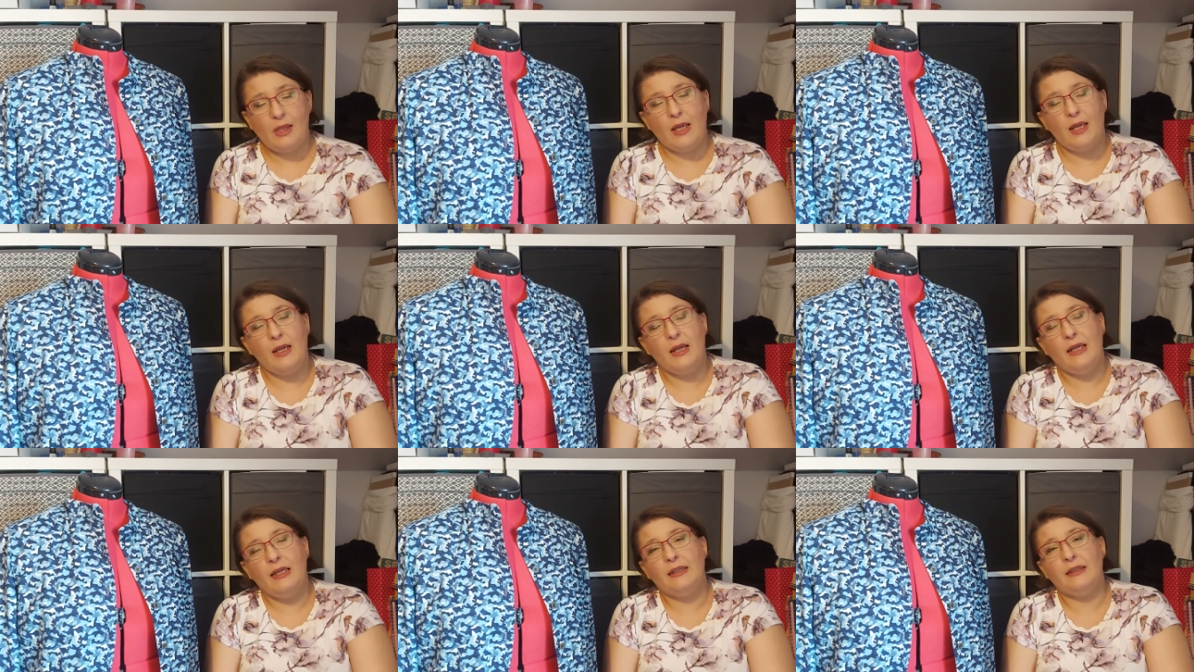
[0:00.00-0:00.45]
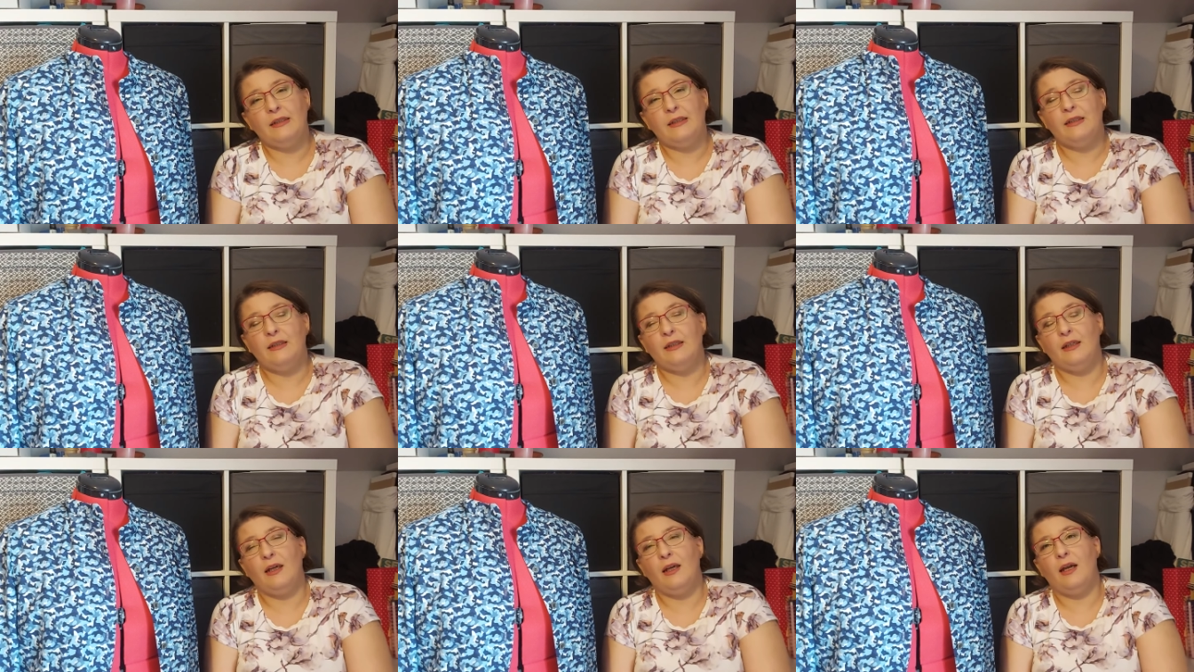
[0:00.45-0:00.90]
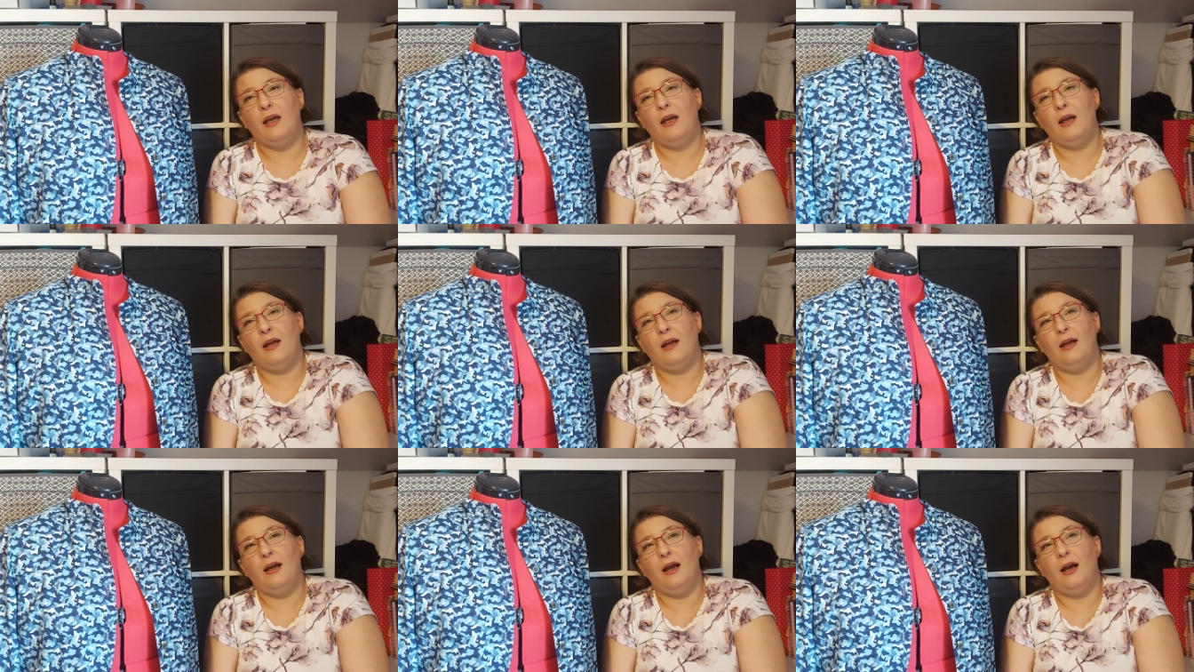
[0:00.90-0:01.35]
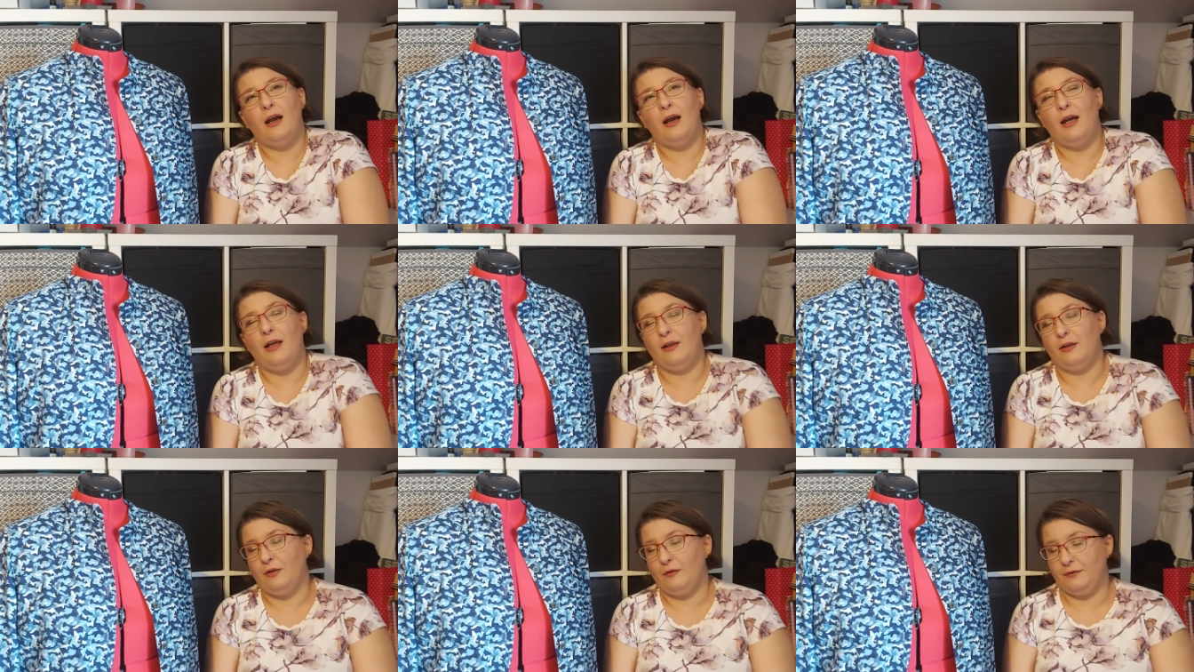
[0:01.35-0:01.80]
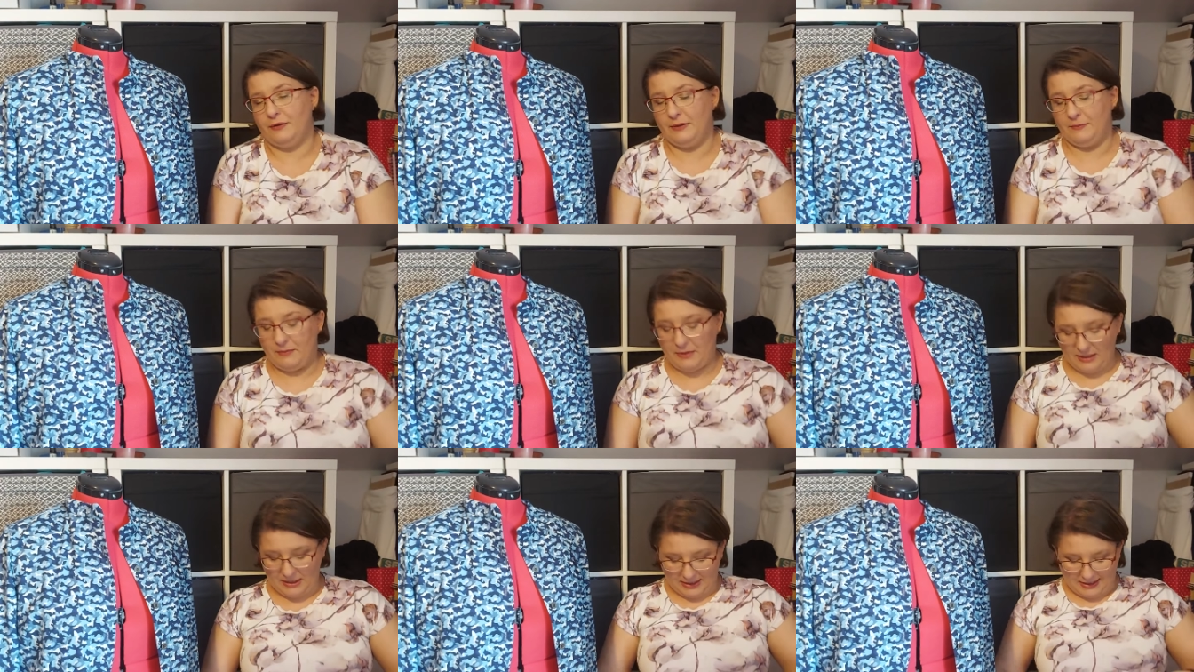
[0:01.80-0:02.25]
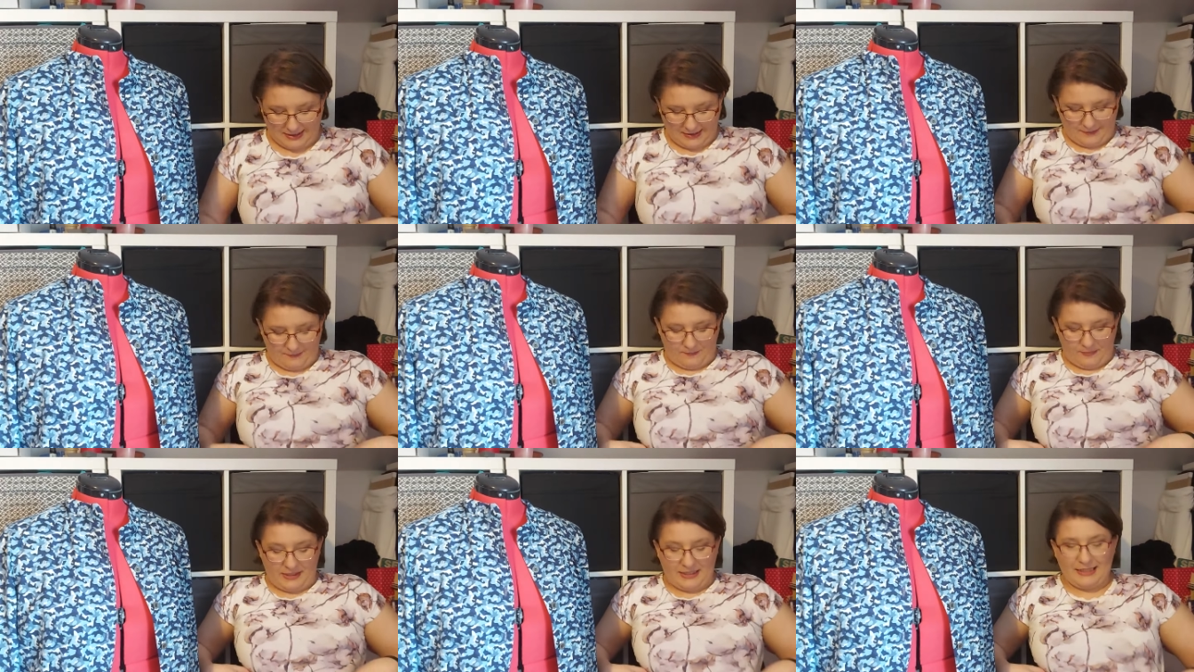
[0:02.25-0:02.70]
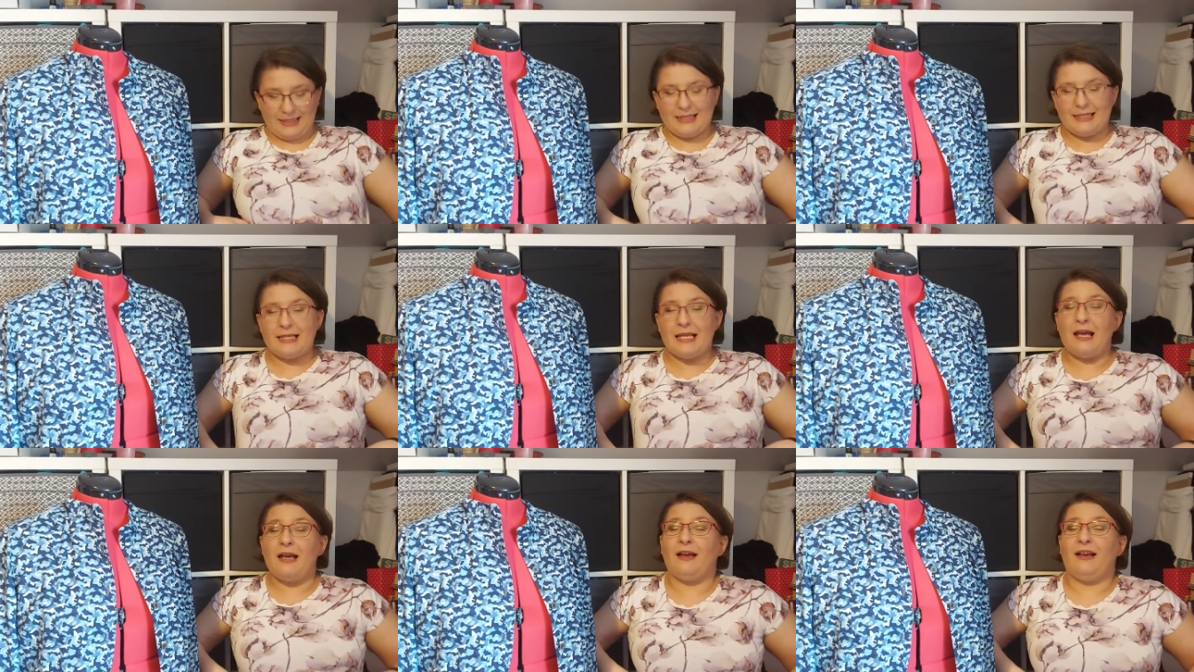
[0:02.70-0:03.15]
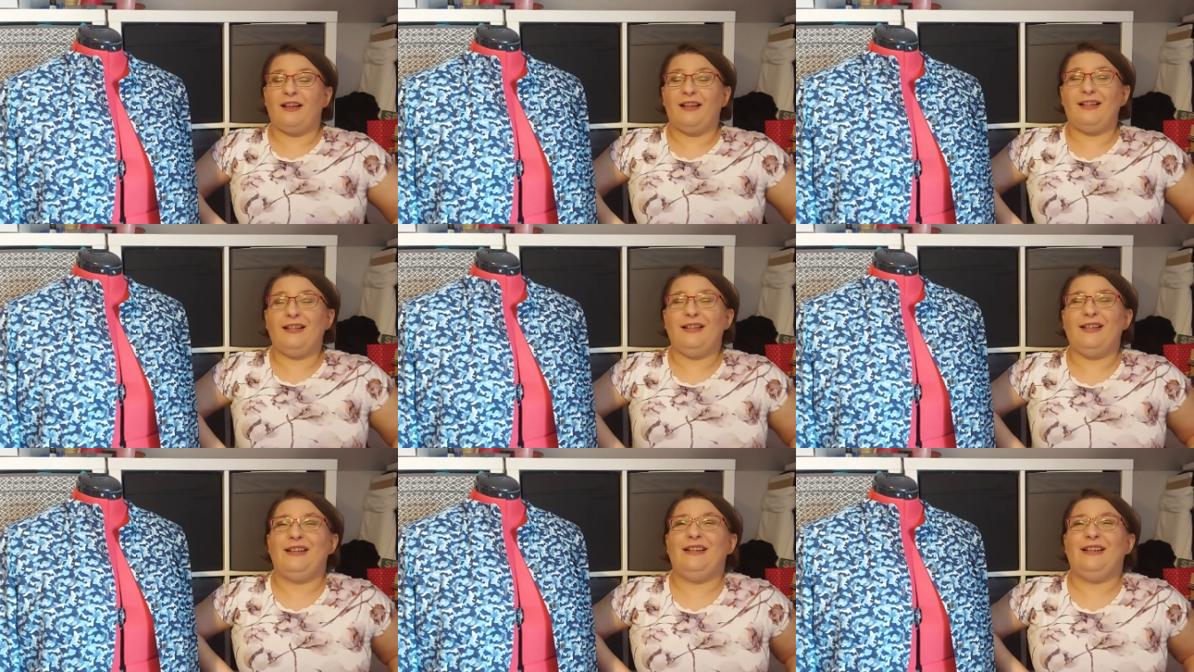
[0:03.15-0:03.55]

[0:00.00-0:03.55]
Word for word: and I love them. It's a bit snug,